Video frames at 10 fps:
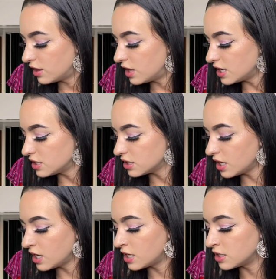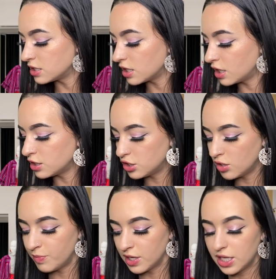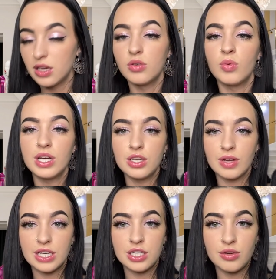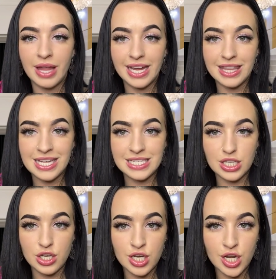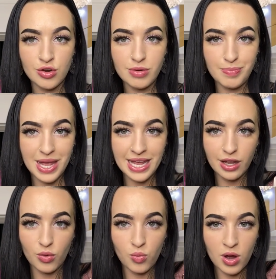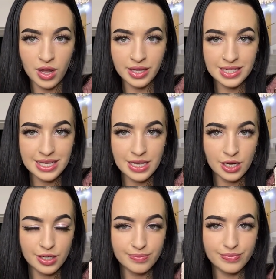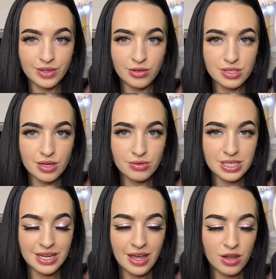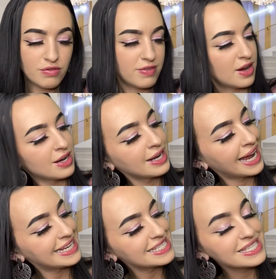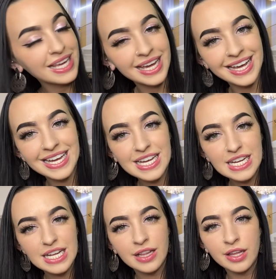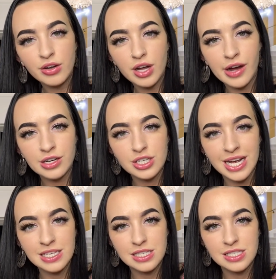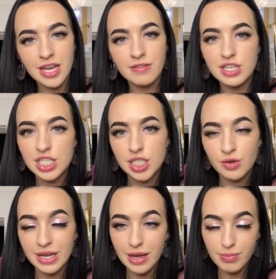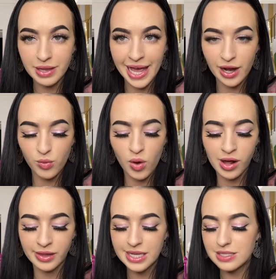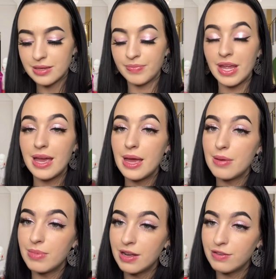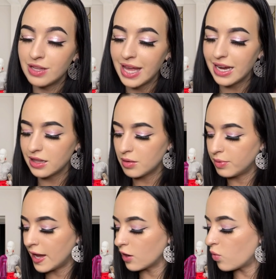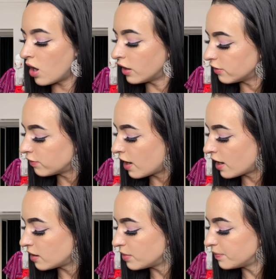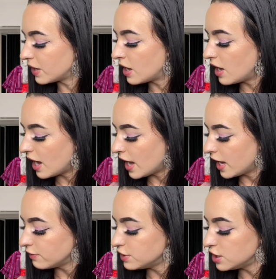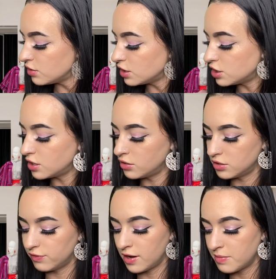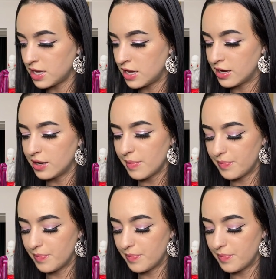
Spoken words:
This is a super cute one. You can do like this nude pink wallet here. Those go together very nicely. A little contrast instead of just doing a black wallet. But if you like the black wallet vibe, I have two to choose from here.